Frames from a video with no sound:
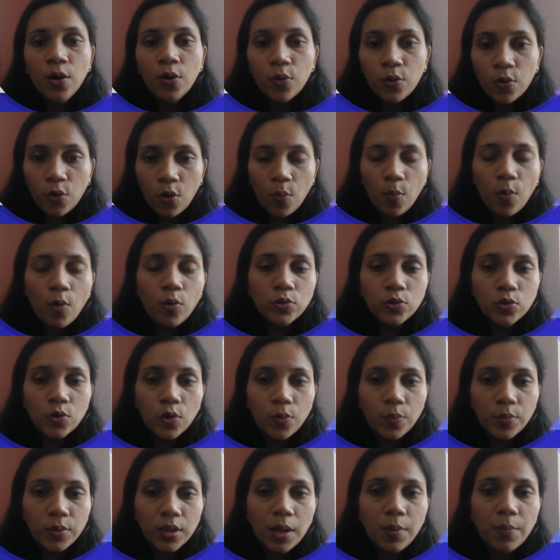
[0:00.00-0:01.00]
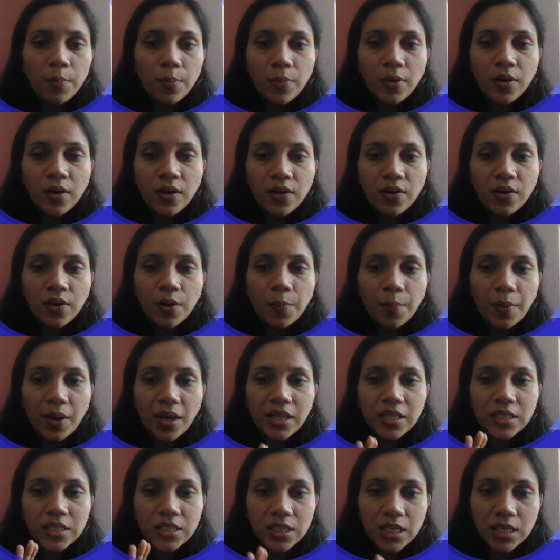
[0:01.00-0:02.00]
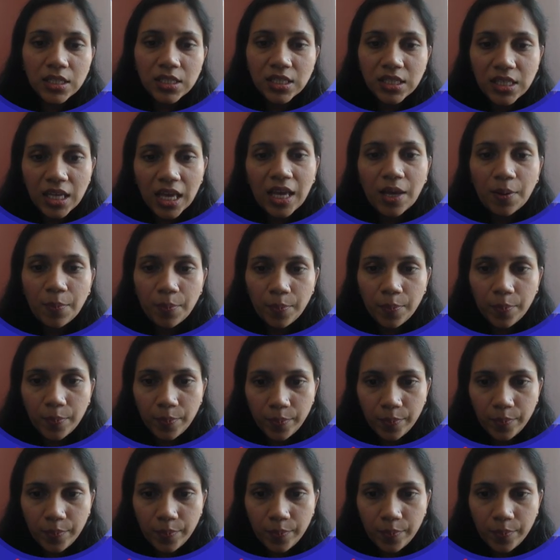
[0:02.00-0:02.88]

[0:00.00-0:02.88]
Chromosome number remains the same.